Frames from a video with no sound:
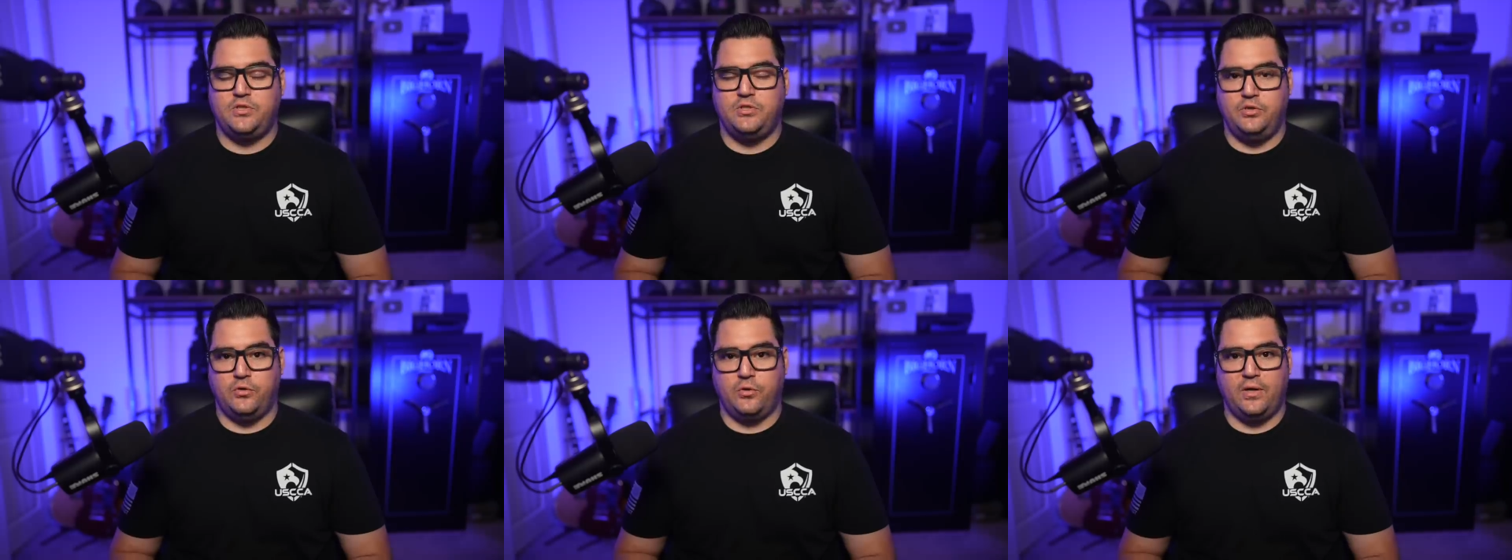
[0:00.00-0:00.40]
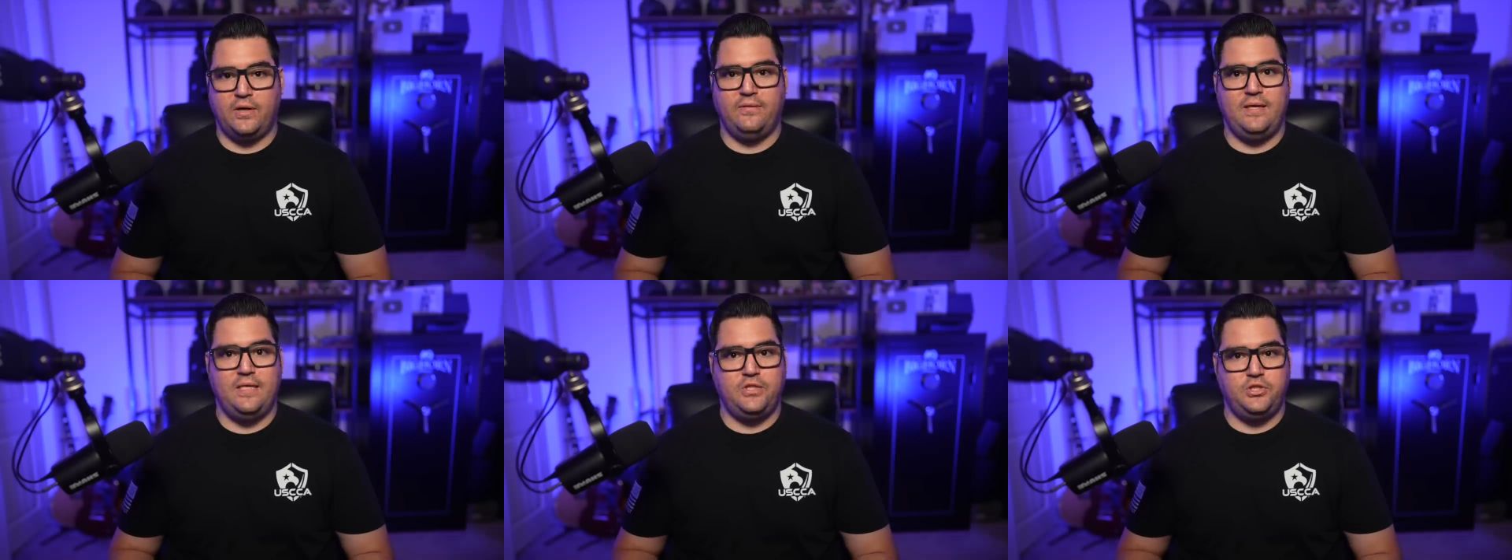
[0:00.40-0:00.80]

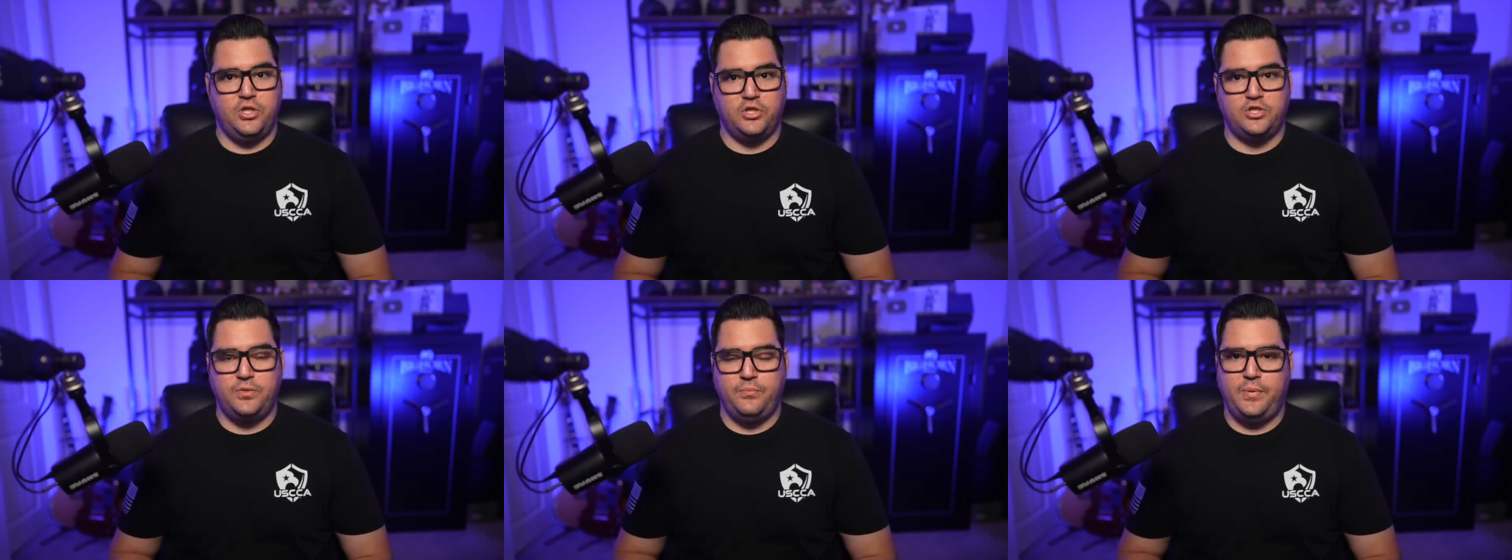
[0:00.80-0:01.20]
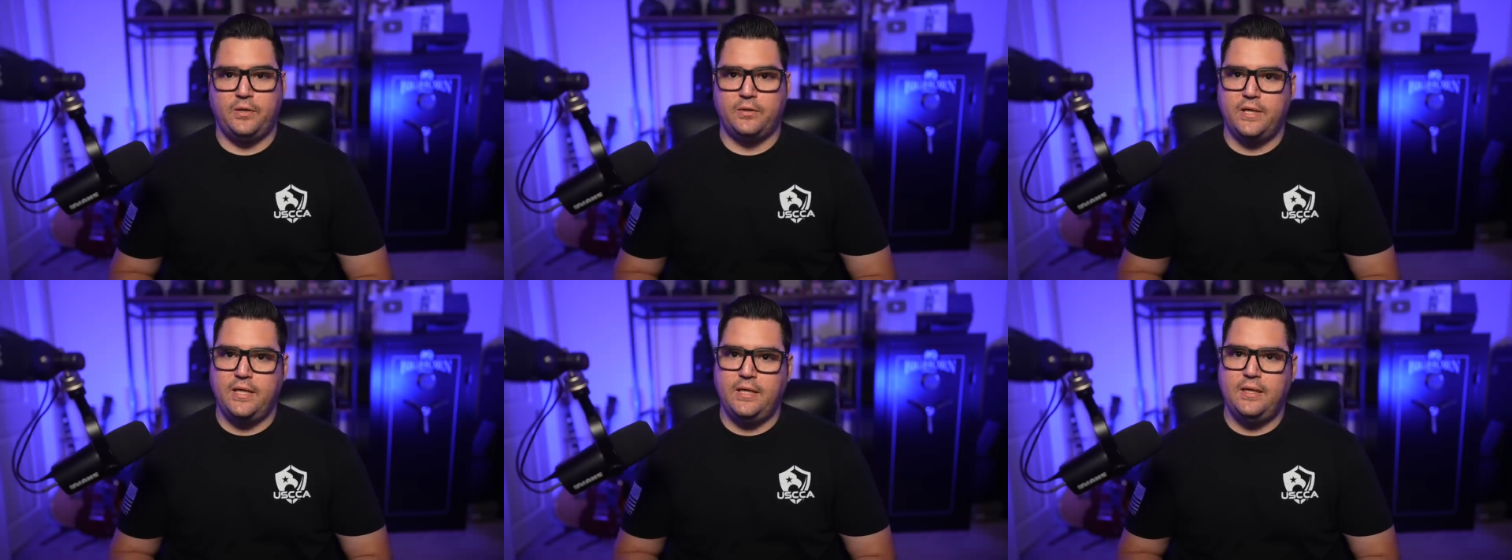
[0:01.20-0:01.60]
during the injunction
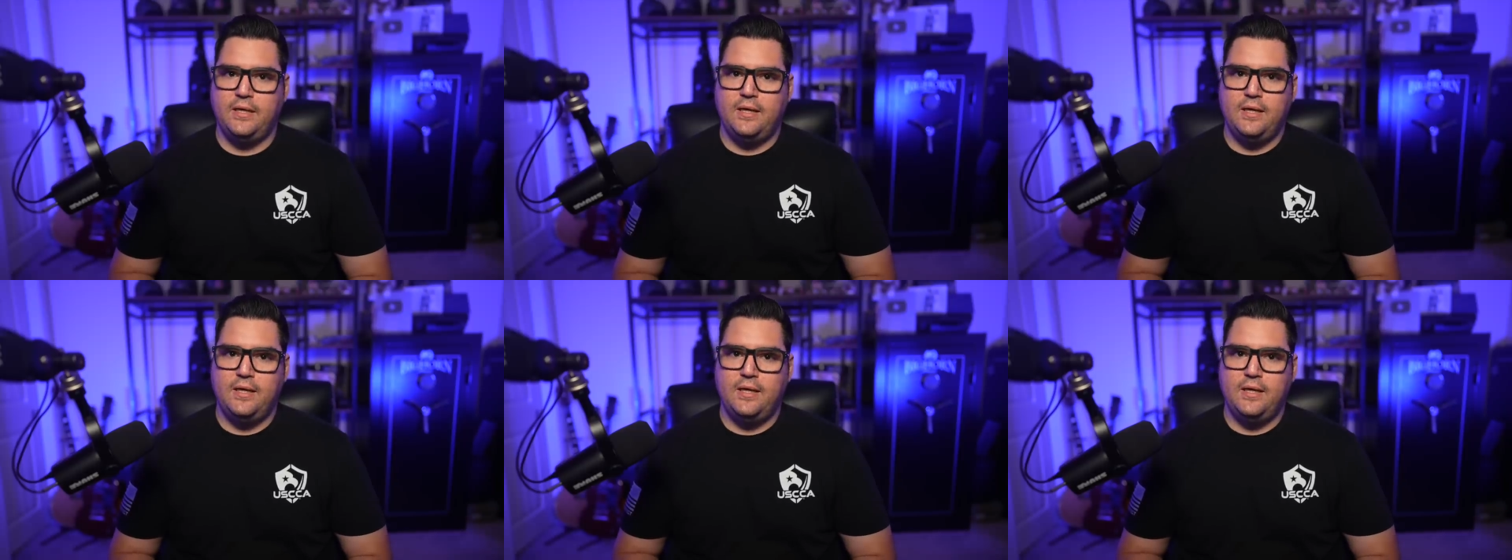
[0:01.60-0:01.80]
period,